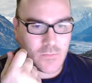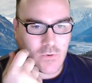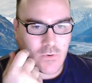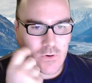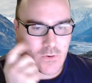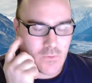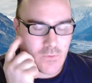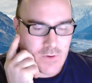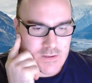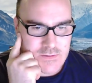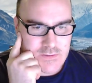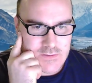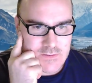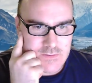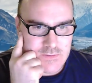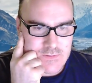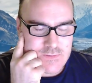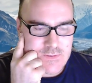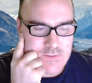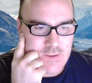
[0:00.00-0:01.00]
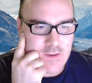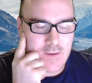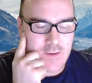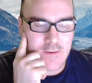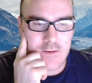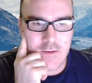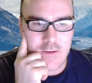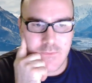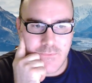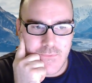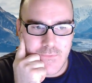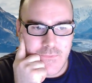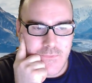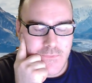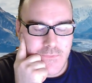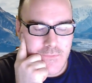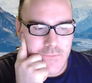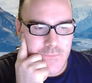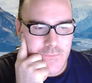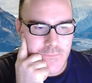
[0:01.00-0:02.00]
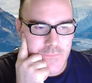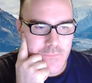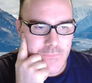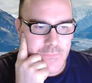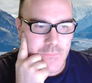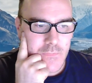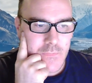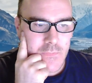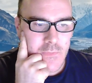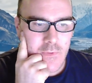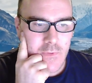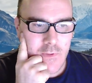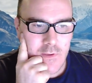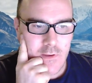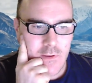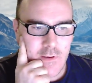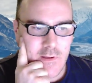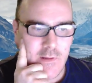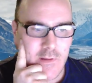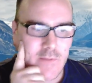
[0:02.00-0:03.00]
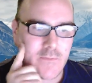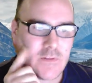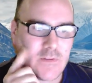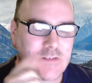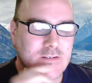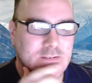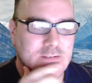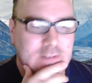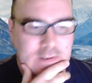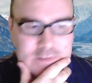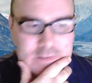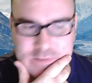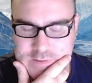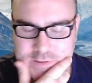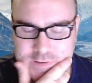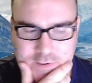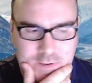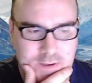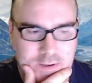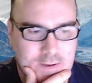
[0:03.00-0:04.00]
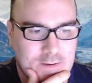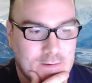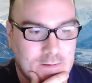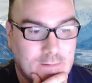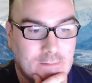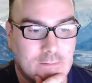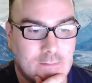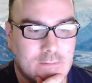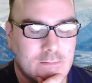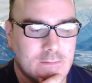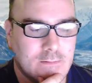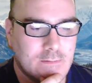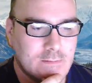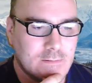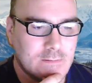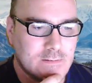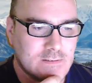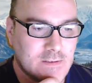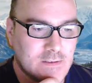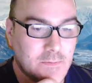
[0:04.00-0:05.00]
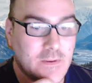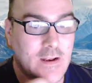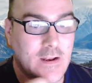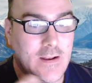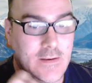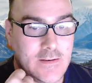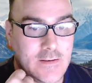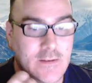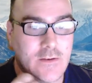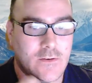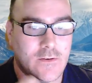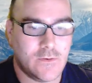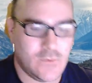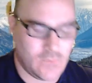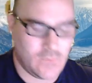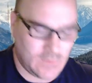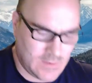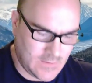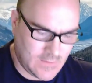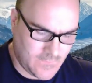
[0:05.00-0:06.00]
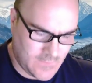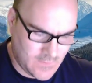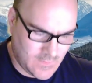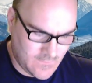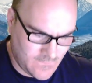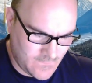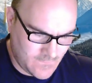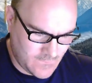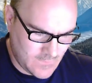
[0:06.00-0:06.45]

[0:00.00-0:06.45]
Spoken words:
questions. Like, if this is actually something I didn't do enough of.